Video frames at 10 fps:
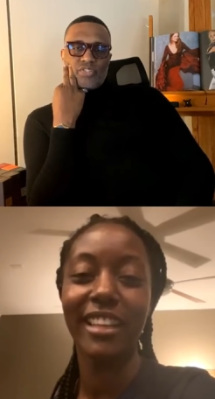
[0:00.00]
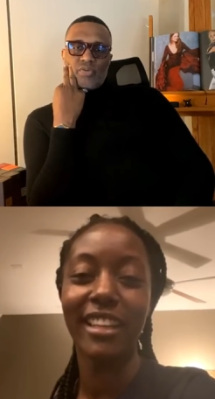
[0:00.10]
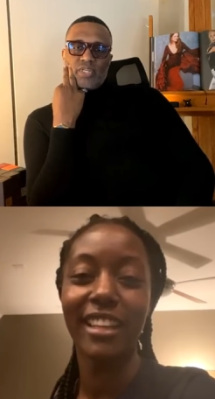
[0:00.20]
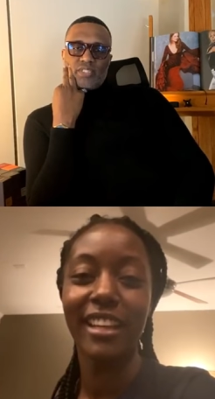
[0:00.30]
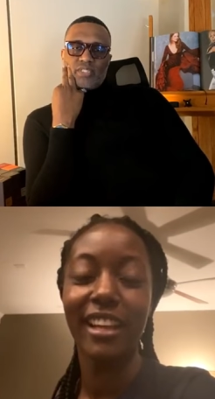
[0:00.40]

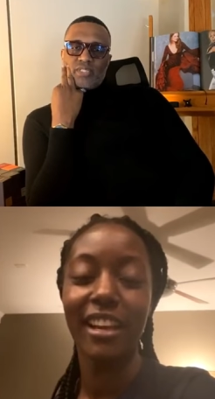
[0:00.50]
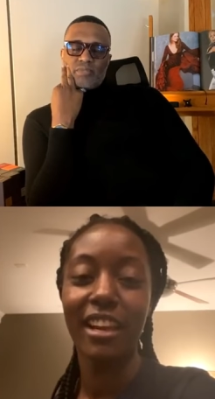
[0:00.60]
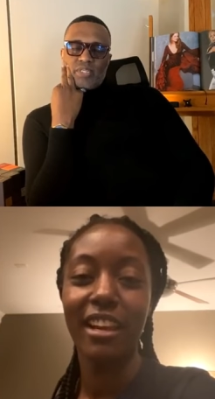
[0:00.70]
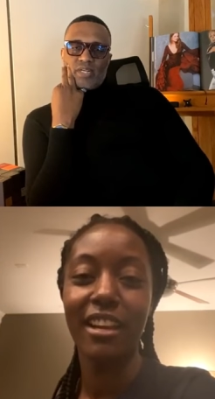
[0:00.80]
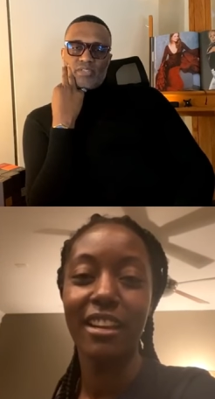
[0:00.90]
Speaker 1: get to
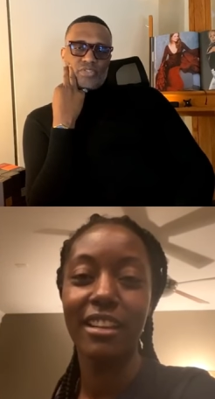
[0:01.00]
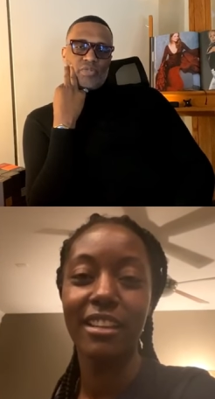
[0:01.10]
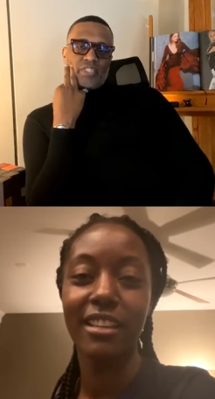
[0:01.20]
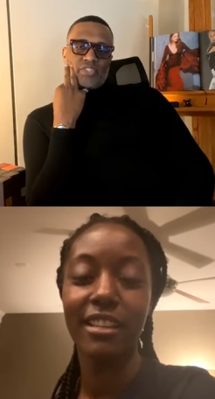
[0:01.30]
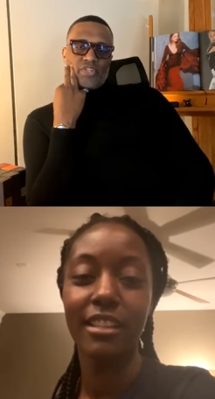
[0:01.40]
because you don't
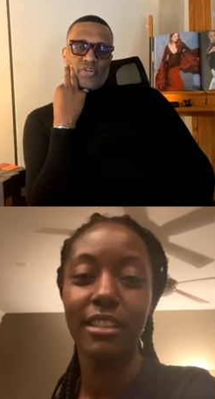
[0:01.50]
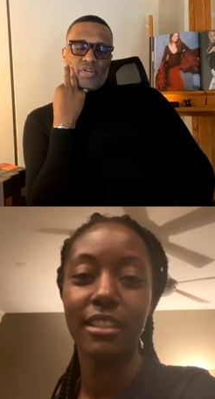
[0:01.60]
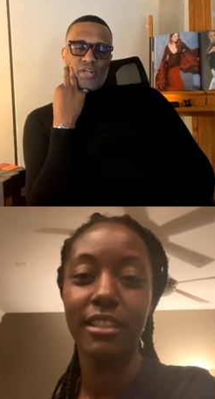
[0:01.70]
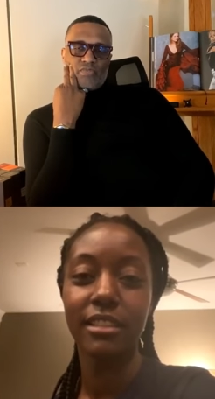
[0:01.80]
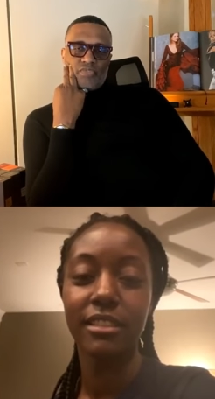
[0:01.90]
get to turn it
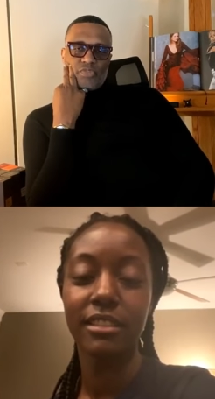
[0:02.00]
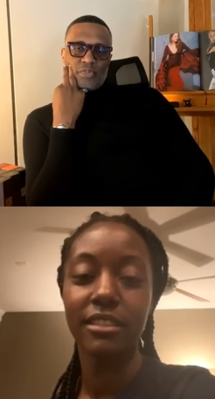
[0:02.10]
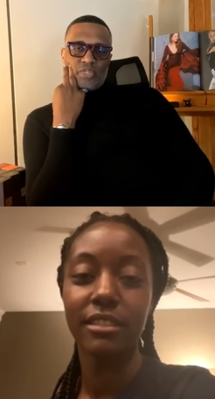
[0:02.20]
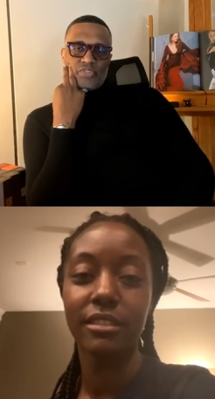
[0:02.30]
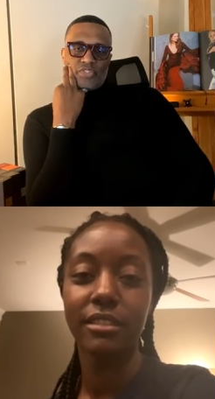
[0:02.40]
off just
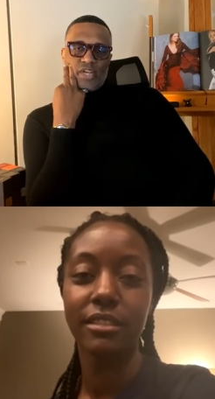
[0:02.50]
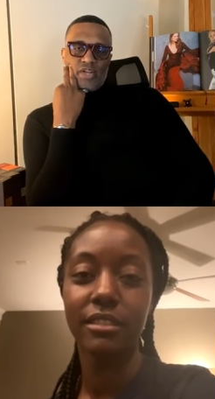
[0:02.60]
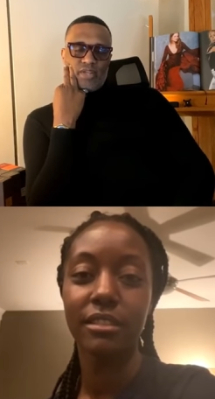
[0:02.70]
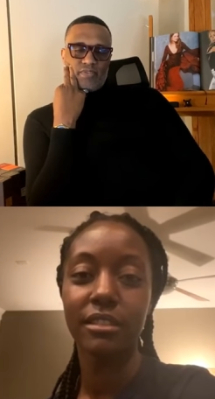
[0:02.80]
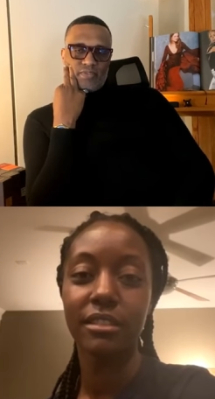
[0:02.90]
because you're tired
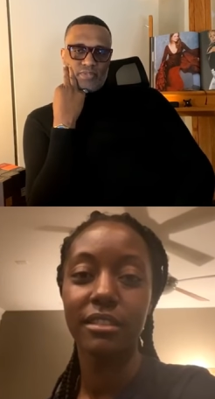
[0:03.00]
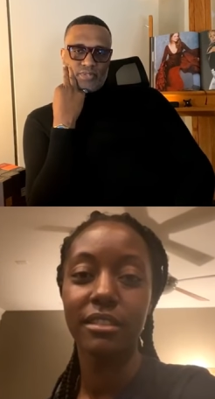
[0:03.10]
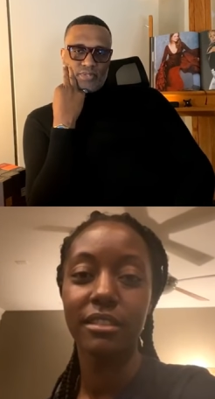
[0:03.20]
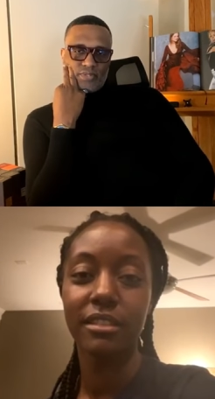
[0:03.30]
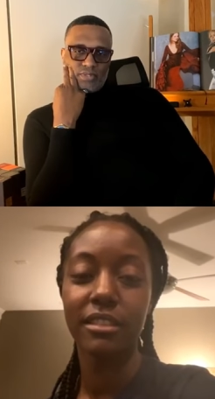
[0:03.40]
of it.
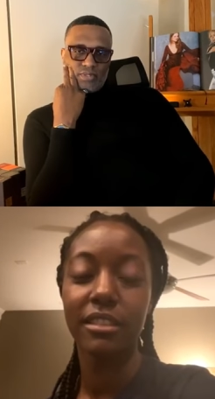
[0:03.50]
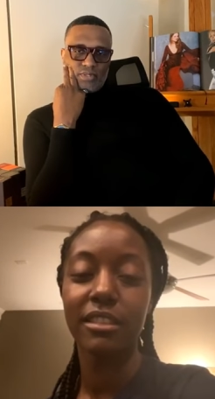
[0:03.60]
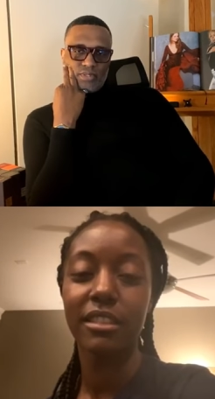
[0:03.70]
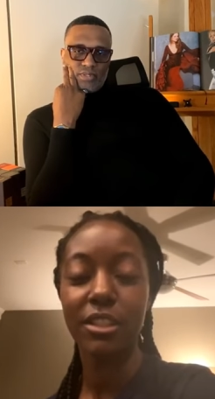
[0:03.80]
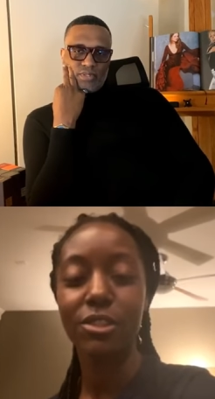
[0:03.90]

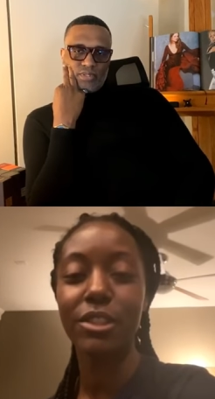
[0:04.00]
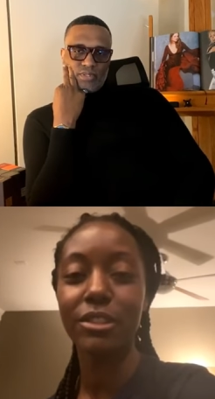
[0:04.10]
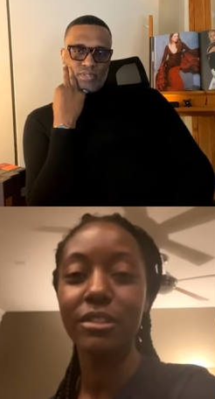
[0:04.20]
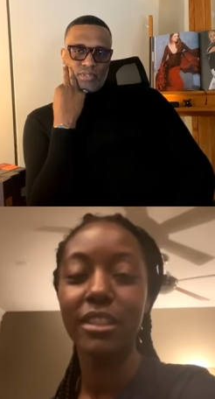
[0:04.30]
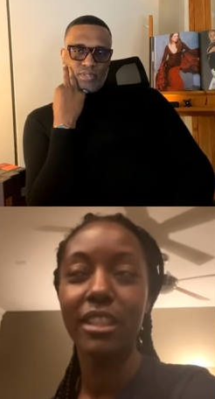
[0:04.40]
Speaker 2: That's true.
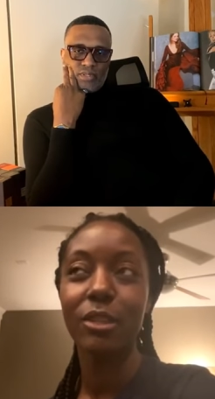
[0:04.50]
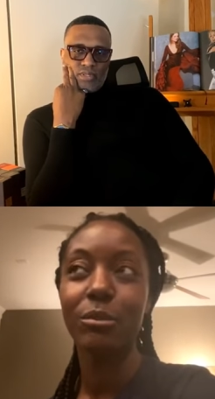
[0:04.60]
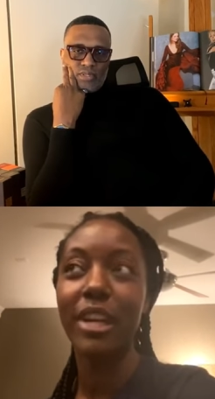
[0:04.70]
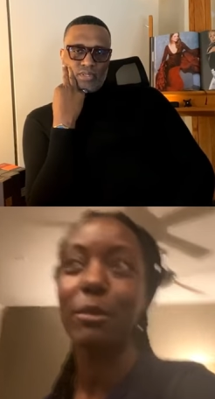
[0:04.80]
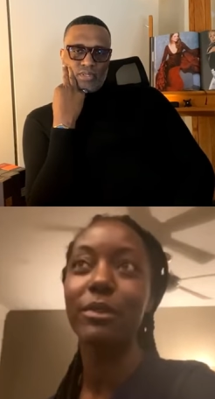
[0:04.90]

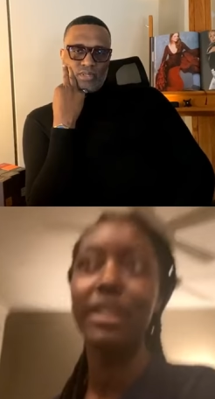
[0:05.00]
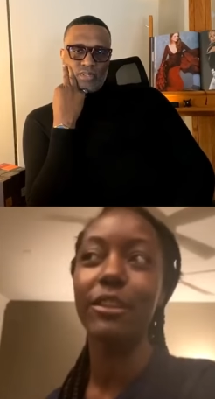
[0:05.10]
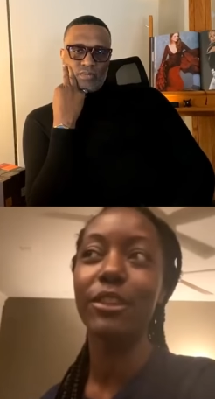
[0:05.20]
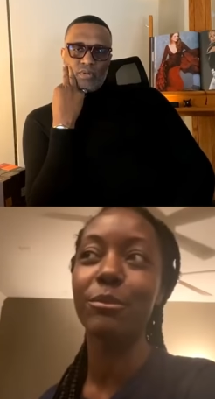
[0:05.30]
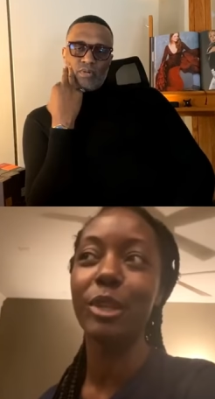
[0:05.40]
But I believe
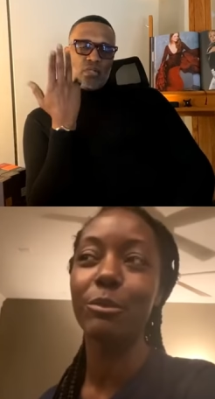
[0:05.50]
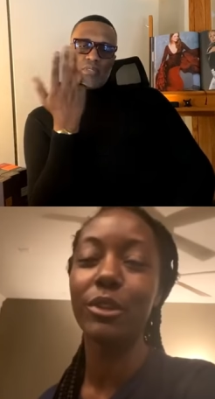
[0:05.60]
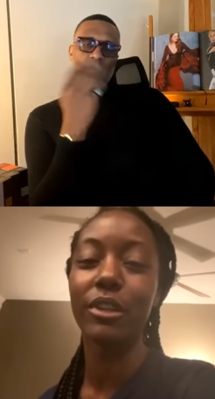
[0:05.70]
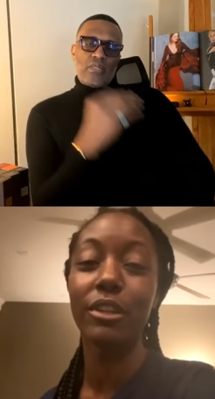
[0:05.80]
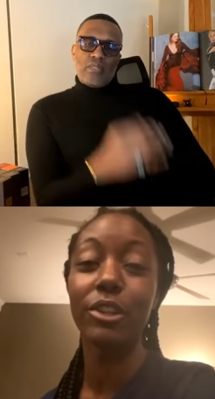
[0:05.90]
in. Well,
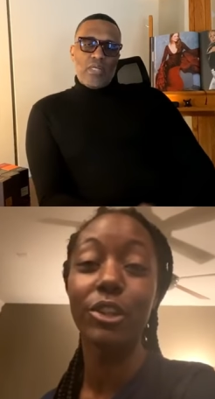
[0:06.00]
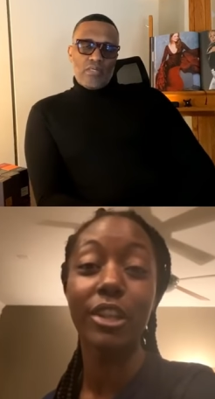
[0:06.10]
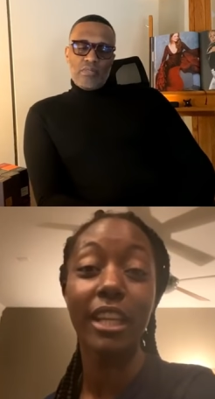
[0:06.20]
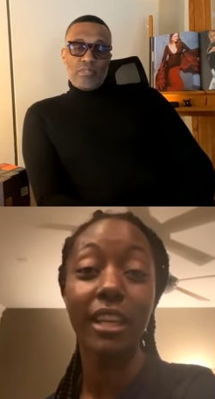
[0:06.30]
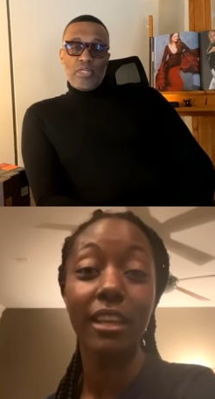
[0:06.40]
Speaker 1: I, I,
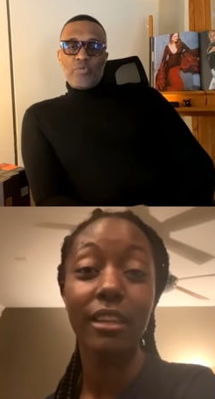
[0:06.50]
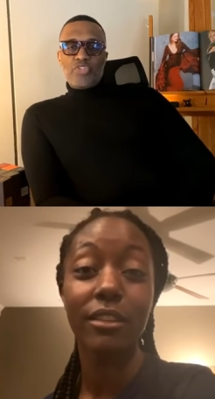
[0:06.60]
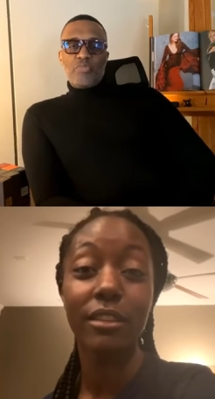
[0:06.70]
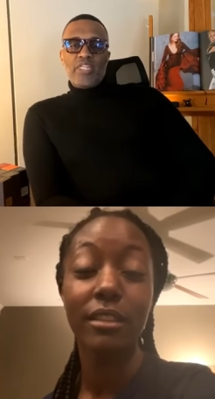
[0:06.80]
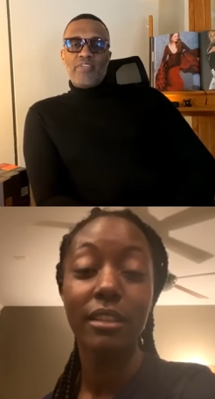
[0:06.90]
I'm what you
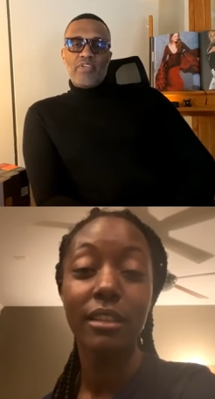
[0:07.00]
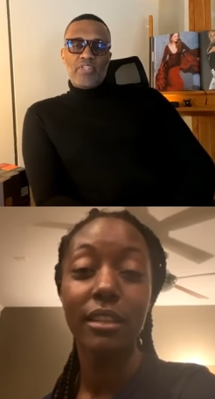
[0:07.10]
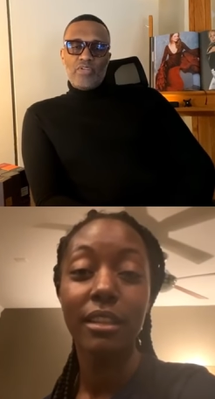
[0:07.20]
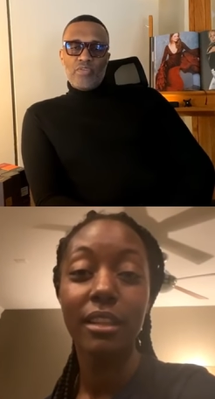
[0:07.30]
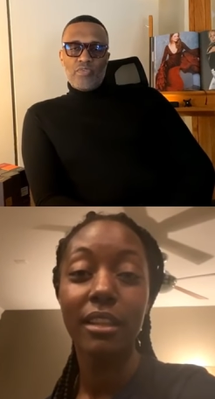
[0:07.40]
believe in. The
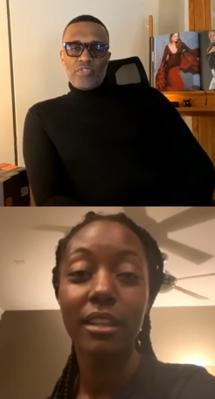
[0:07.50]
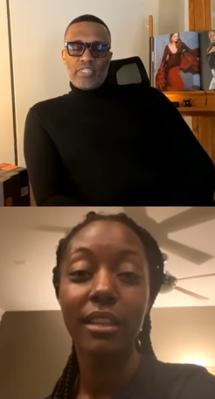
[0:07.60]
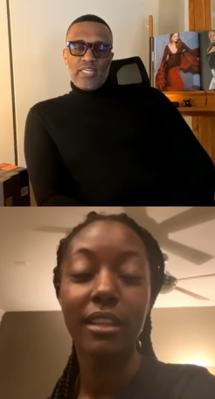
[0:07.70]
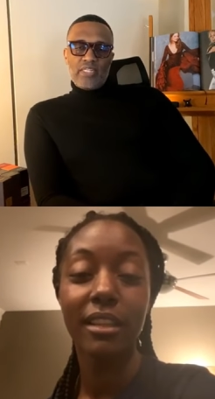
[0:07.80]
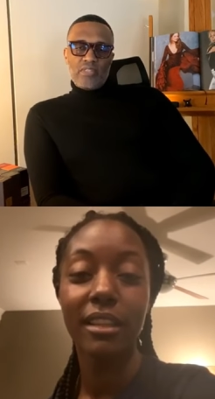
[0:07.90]
universe got
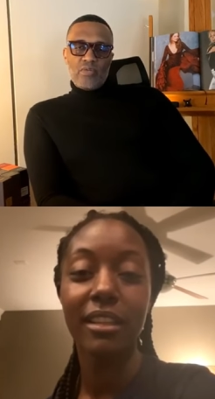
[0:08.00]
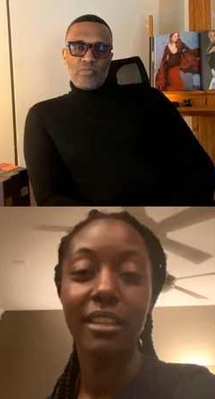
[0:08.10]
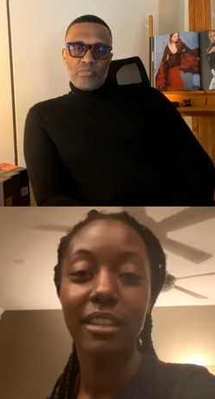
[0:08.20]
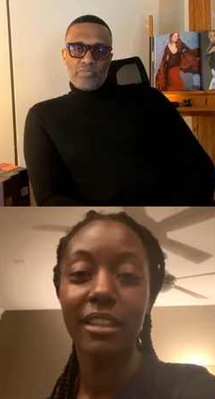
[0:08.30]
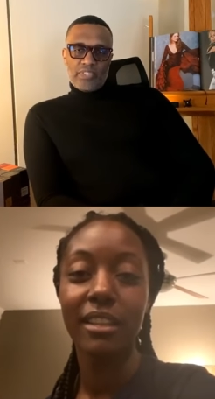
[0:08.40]
its
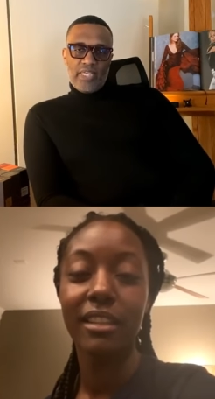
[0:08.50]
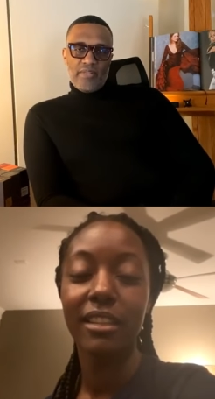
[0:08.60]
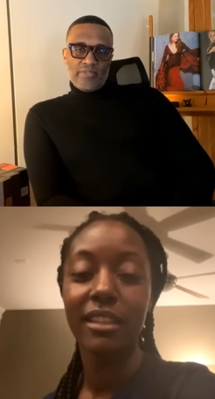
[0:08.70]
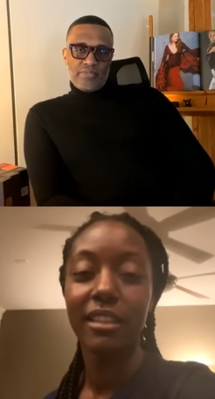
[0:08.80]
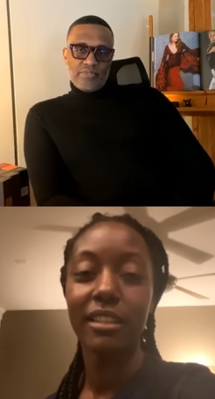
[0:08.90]
own
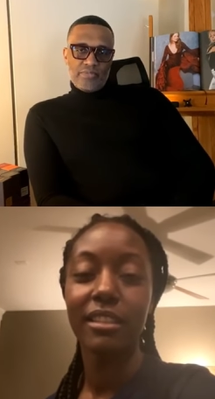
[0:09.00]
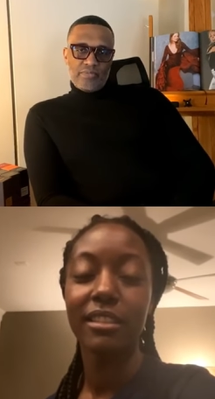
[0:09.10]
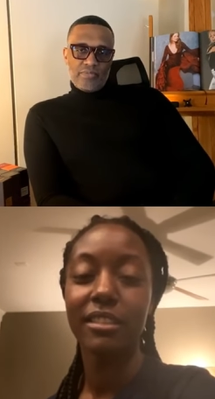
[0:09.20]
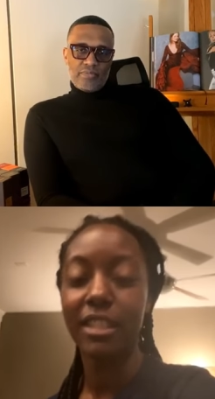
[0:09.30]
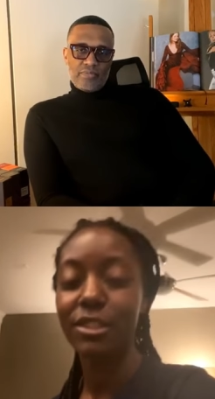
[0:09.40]
scales. That's